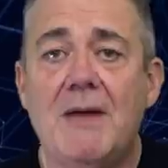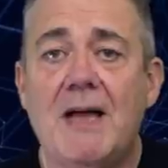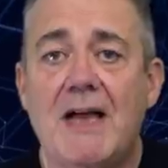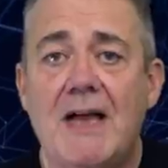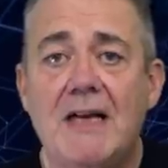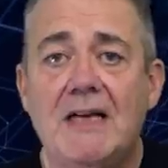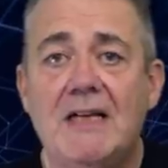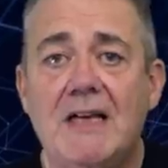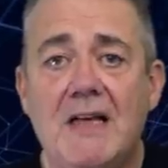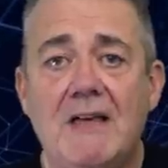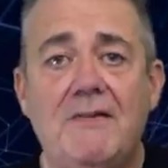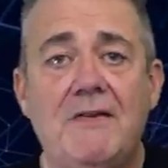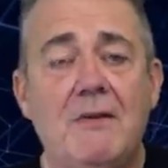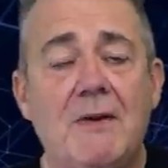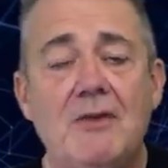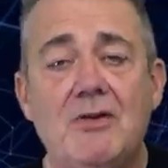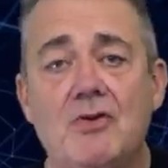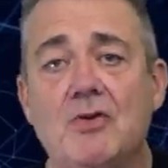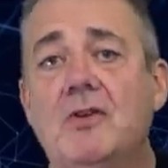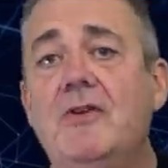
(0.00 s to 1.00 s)
And if you
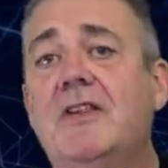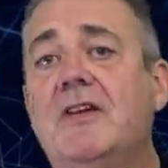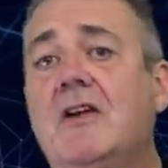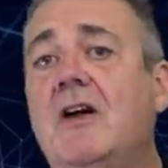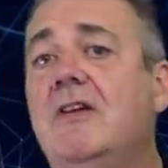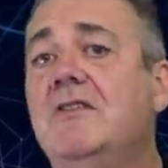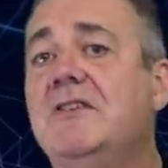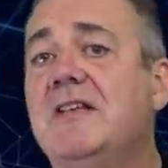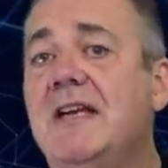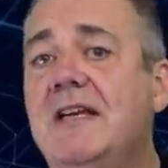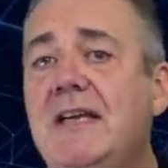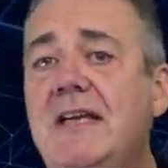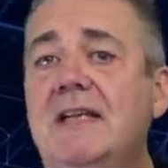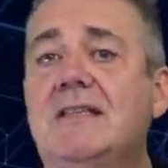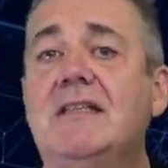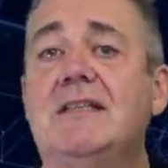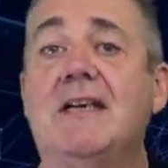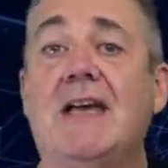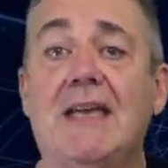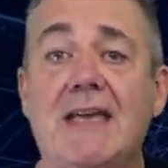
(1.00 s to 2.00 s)
enjoy the content here
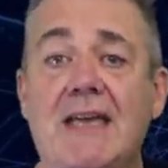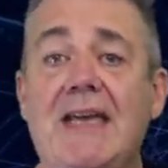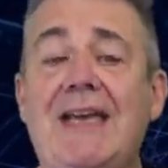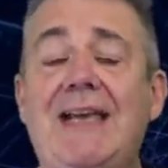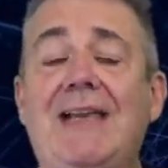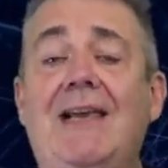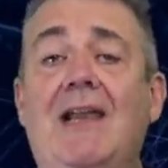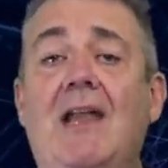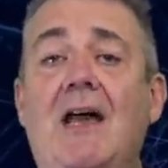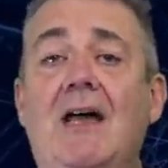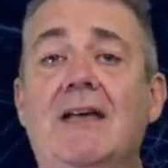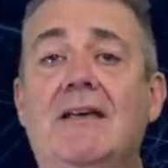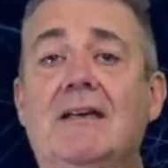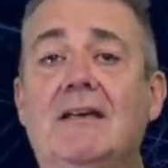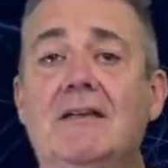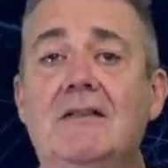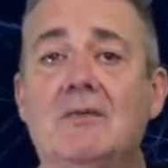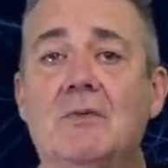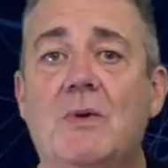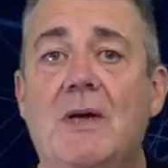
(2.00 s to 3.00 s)
today, hit
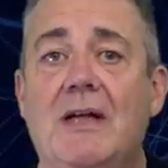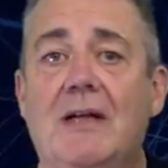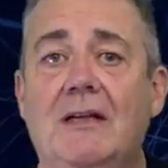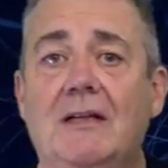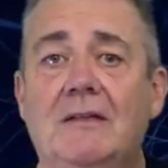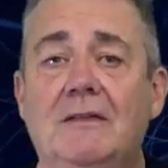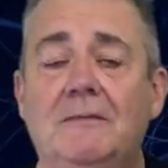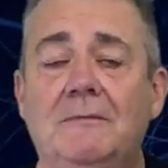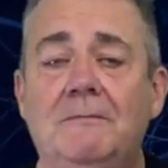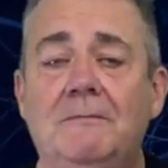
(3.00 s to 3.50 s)
like as well.